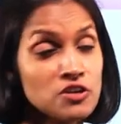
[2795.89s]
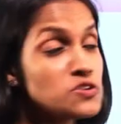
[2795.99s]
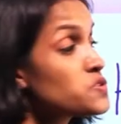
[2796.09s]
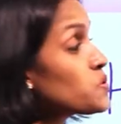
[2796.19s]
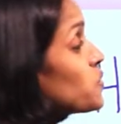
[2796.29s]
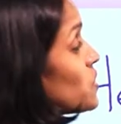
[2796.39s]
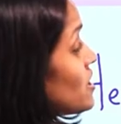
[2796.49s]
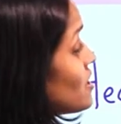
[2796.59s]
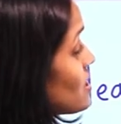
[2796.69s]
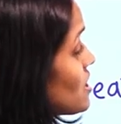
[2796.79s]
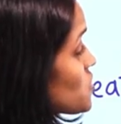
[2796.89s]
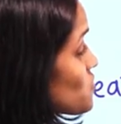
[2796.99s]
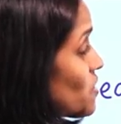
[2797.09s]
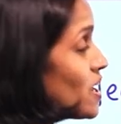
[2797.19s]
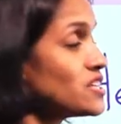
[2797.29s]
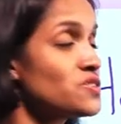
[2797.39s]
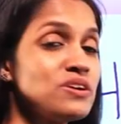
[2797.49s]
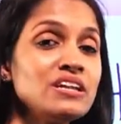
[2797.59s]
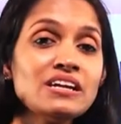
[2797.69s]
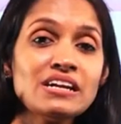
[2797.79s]
So in this way, it's
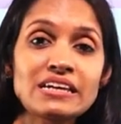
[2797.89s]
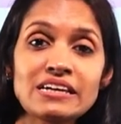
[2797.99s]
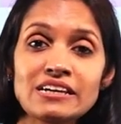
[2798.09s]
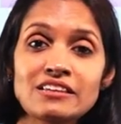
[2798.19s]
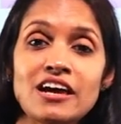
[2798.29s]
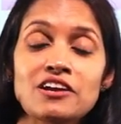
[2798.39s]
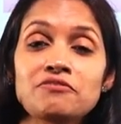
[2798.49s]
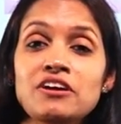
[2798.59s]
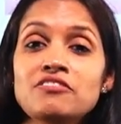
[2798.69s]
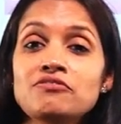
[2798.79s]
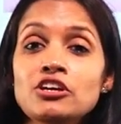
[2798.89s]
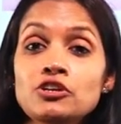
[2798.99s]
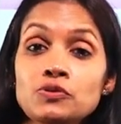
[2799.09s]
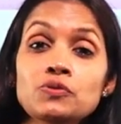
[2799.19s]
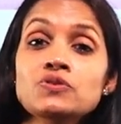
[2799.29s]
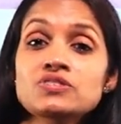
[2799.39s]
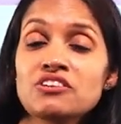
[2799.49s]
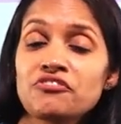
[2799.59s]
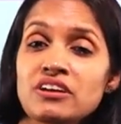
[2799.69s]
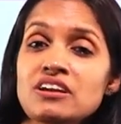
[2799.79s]
very clear that when we use
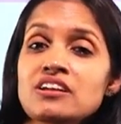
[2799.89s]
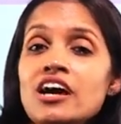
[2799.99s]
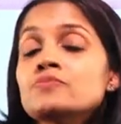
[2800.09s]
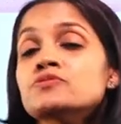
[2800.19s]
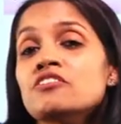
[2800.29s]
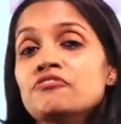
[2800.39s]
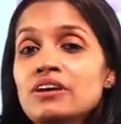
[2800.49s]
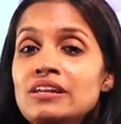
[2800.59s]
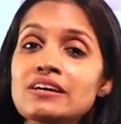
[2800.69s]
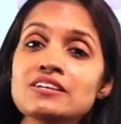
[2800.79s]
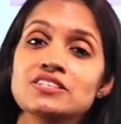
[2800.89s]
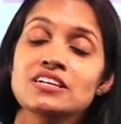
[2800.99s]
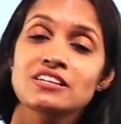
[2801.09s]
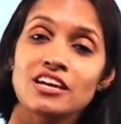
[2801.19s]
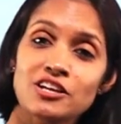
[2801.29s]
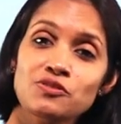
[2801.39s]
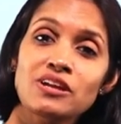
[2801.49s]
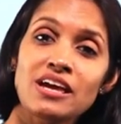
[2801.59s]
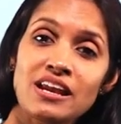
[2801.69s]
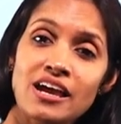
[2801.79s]
different types of energy in
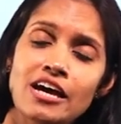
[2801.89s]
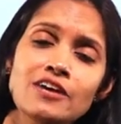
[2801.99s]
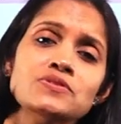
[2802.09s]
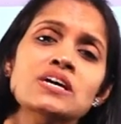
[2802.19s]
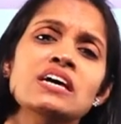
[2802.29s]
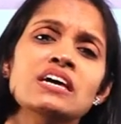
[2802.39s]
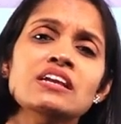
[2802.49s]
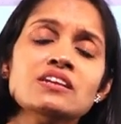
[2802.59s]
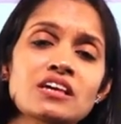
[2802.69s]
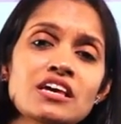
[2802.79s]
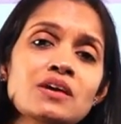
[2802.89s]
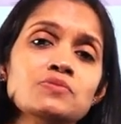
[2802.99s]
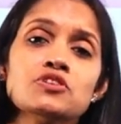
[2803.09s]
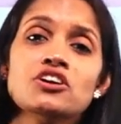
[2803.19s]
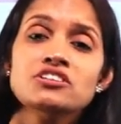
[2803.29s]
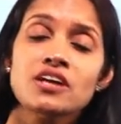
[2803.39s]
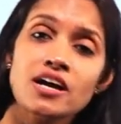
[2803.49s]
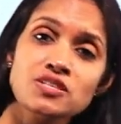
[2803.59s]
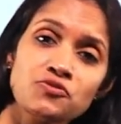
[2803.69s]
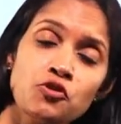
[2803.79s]
day-to-day lives, it keeps on
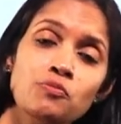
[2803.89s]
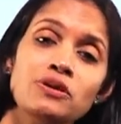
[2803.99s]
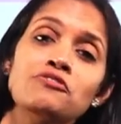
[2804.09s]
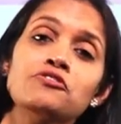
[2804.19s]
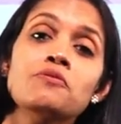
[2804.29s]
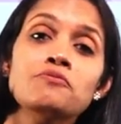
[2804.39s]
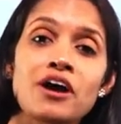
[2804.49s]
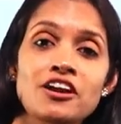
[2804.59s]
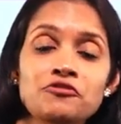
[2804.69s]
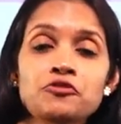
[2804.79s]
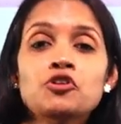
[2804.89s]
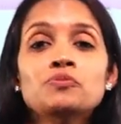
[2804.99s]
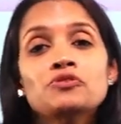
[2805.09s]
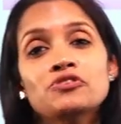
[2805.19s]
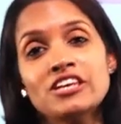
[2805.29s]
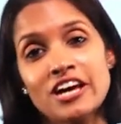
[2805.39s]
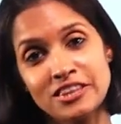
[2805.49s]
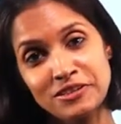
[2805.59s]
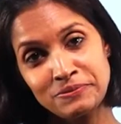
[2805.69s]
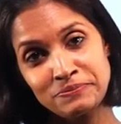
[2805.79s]
transforming from one form to the other.